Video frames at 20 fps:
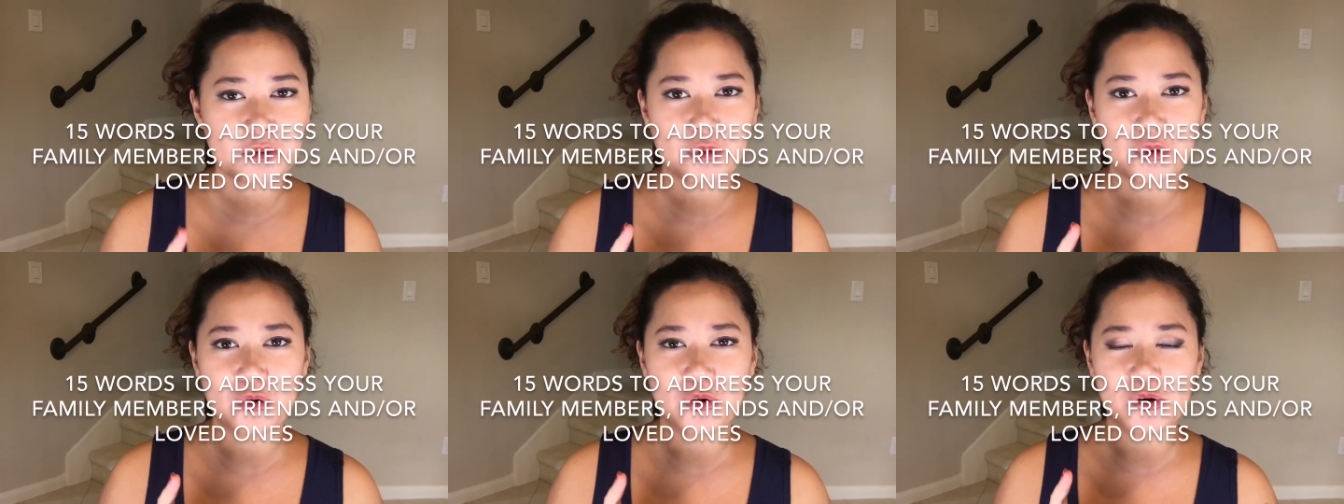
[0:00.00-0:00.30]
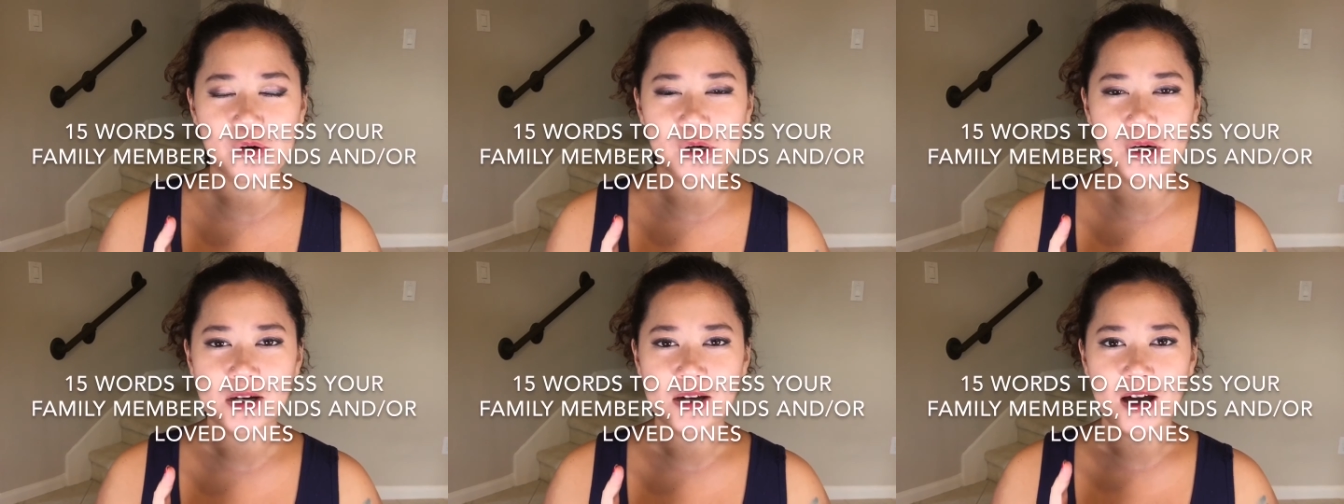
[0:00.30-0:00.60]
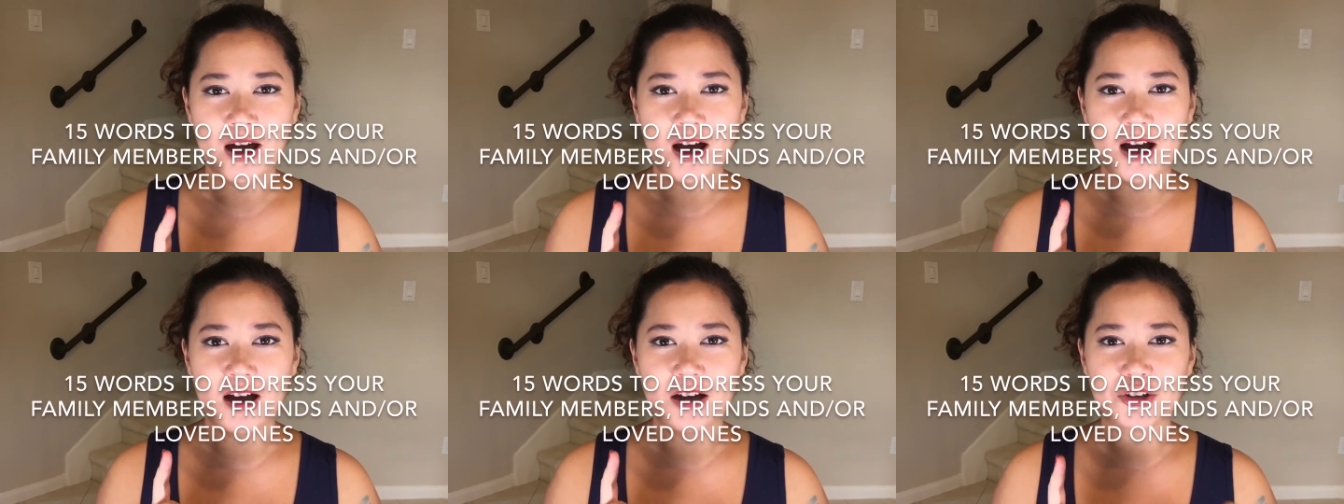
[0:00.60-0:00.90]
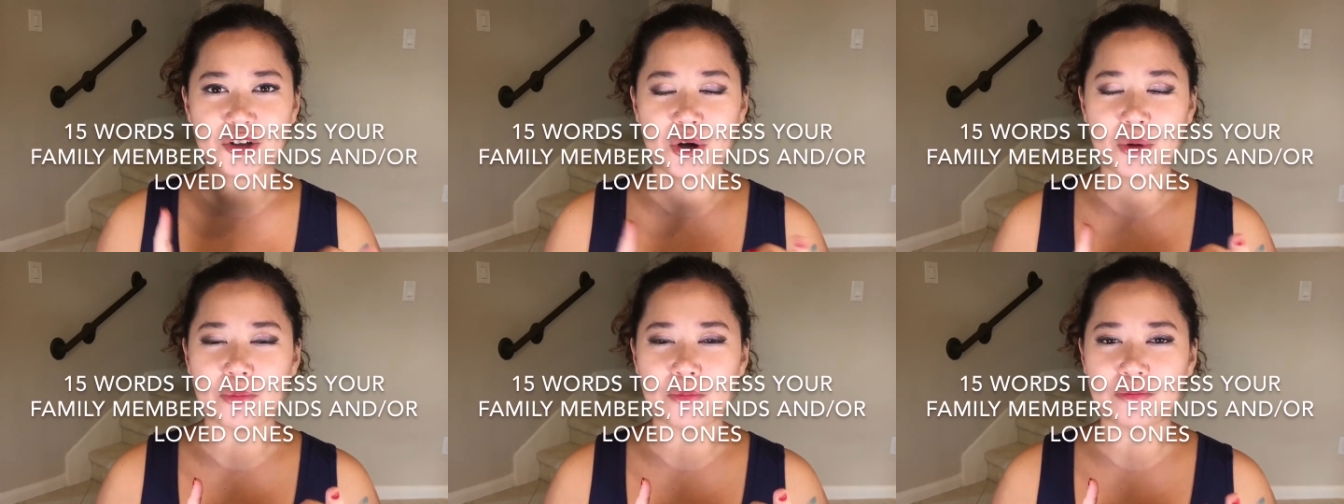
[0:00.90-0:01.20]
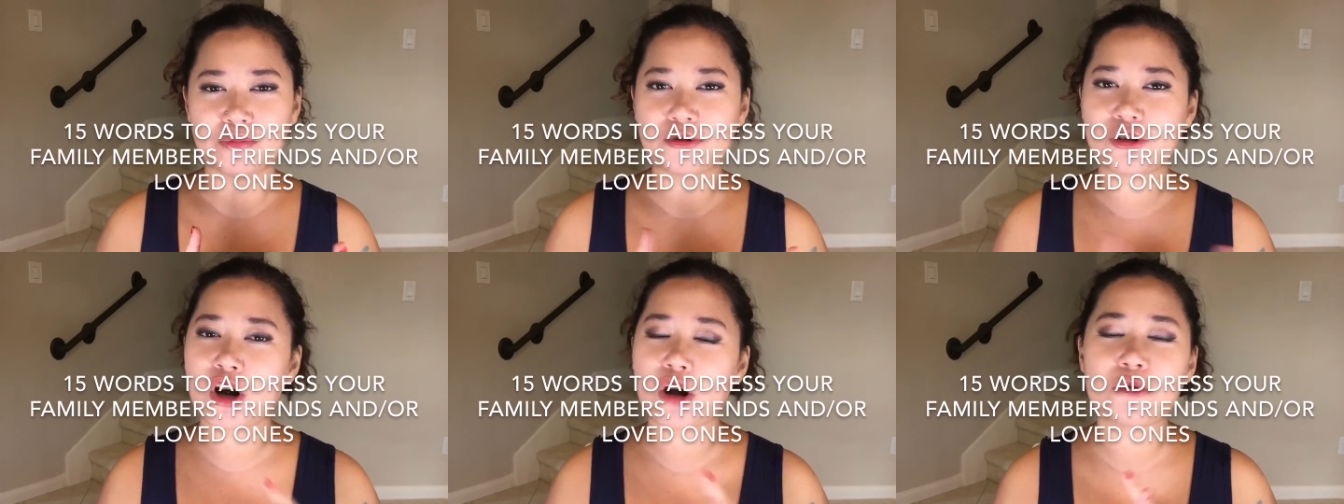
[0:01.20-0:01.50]
or uh, your
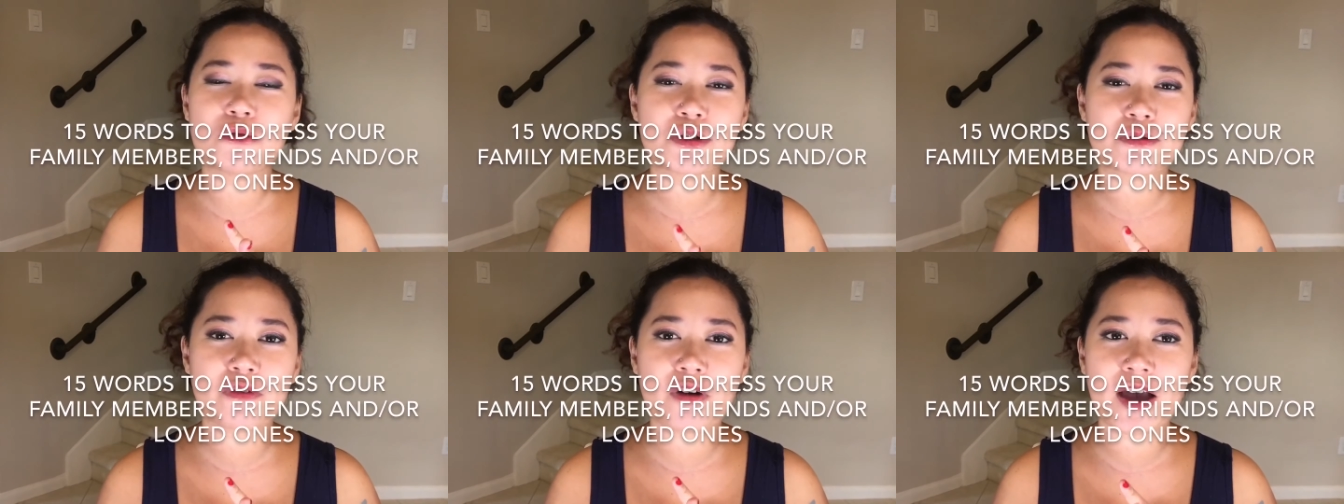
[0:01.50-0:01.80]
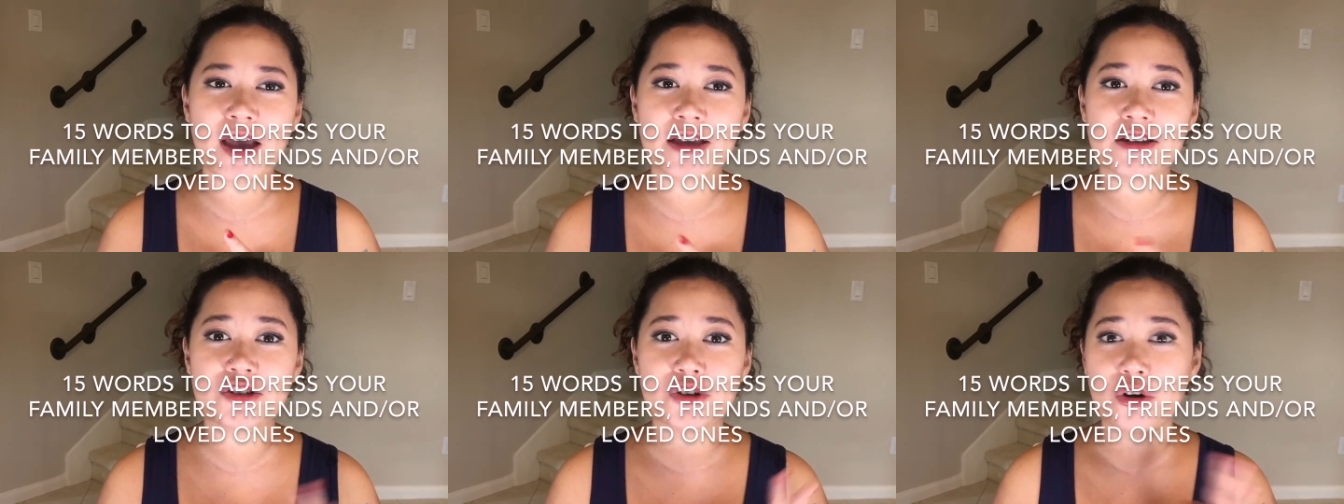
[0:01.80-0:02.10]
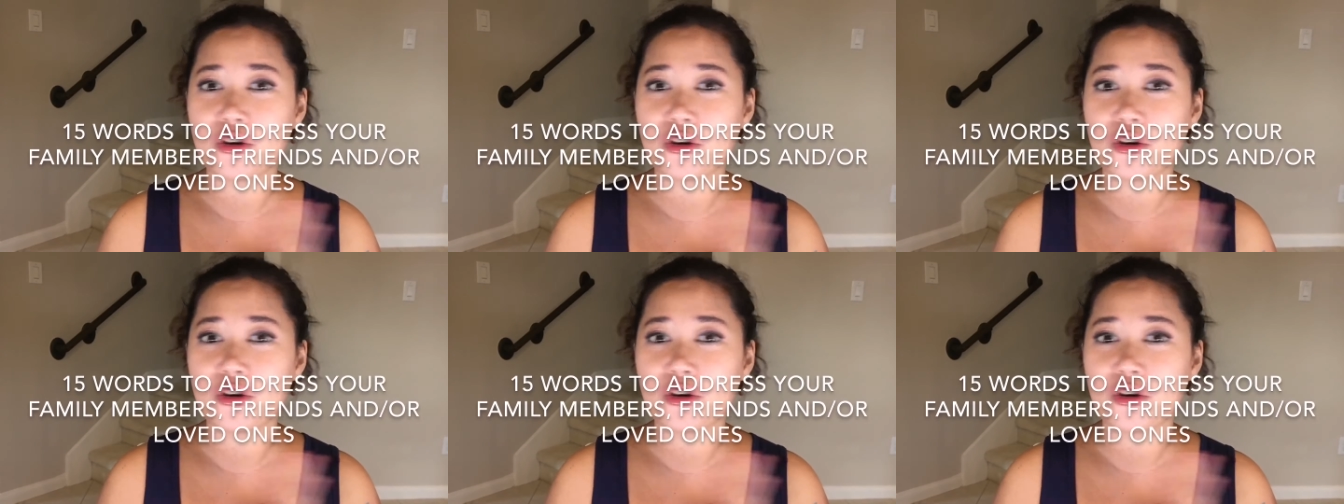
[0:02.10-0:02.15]
close friend